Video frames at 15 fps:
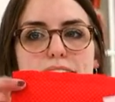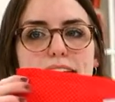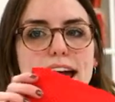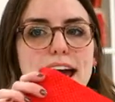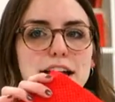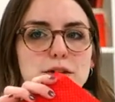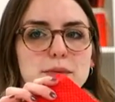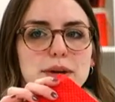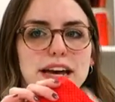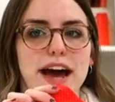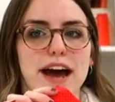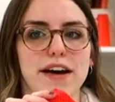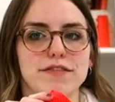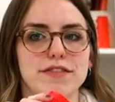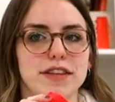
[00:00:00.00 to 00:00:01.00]
And we
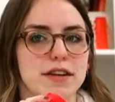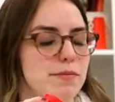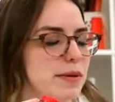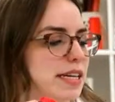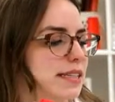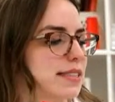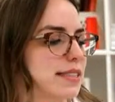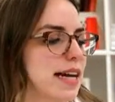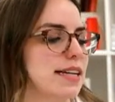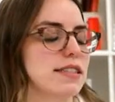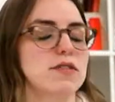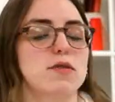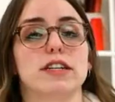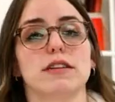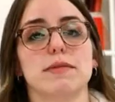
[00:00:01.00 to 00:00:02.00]
have the piece that is
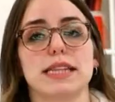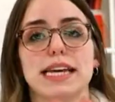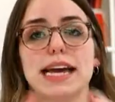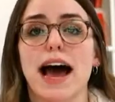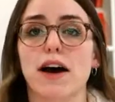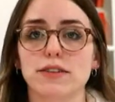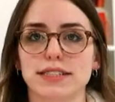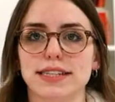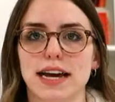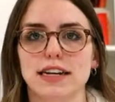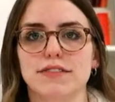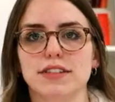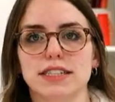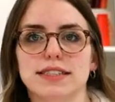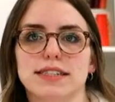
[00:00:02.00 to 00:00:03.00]
going to be the outside
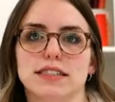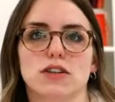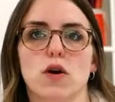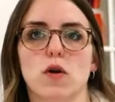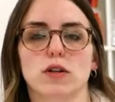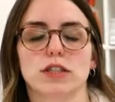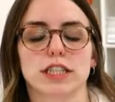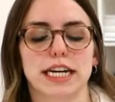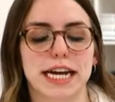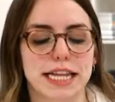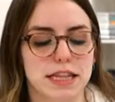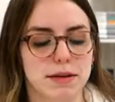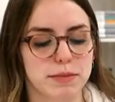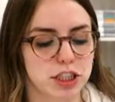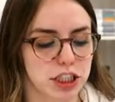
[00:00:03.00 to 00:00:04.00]
of the scissor holder in
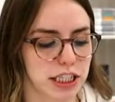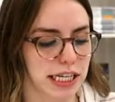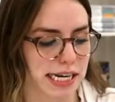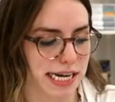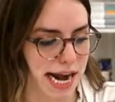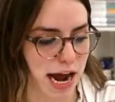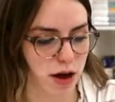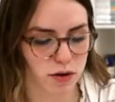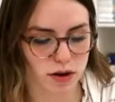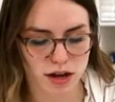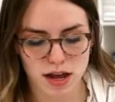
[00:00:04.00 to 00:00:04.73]
the machine now.